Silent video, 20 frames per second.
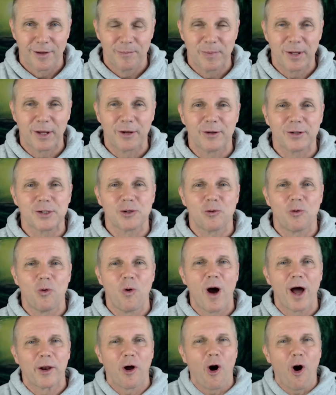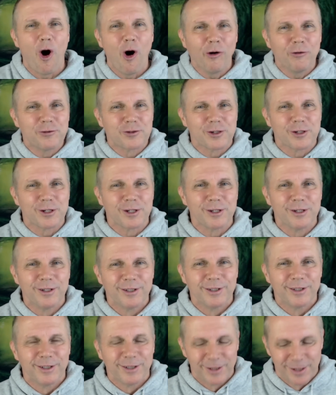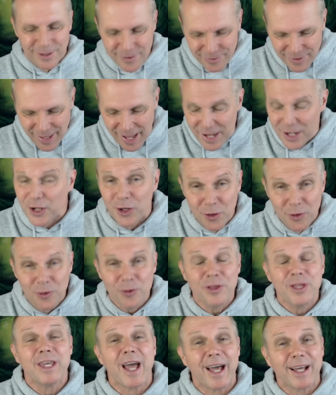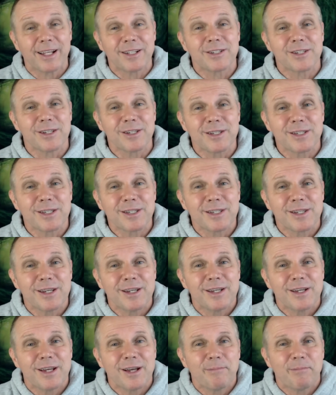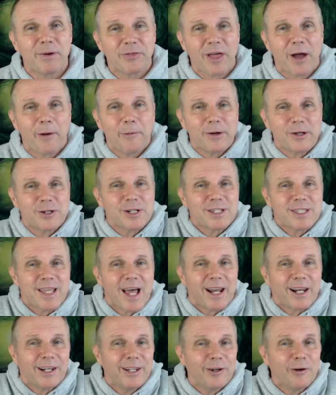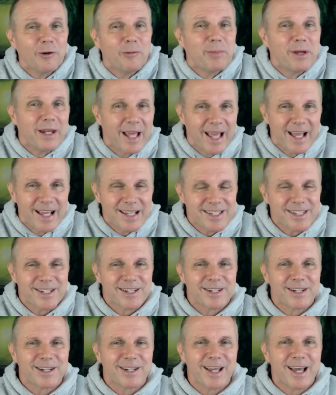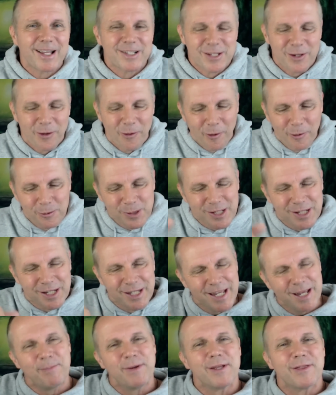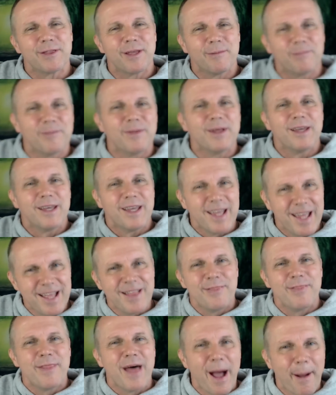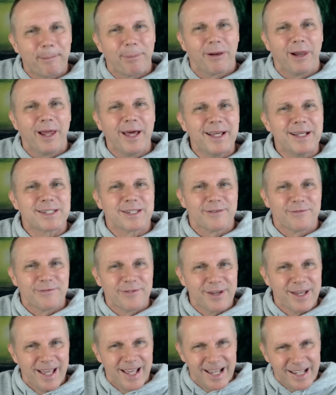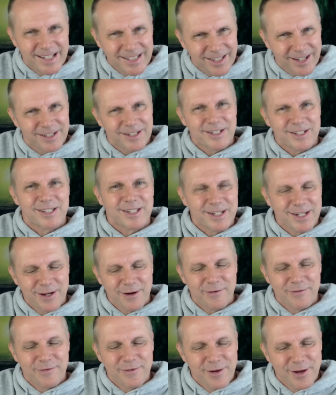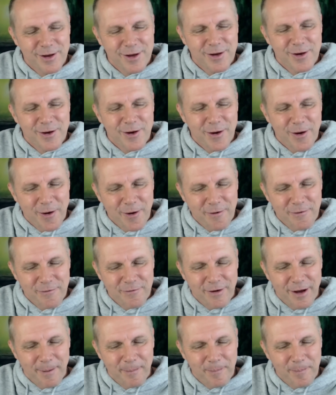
Because quite often, they knew the answers, but they were just that little bit hesitant. And so I was keeping them in that place of hesitancy, of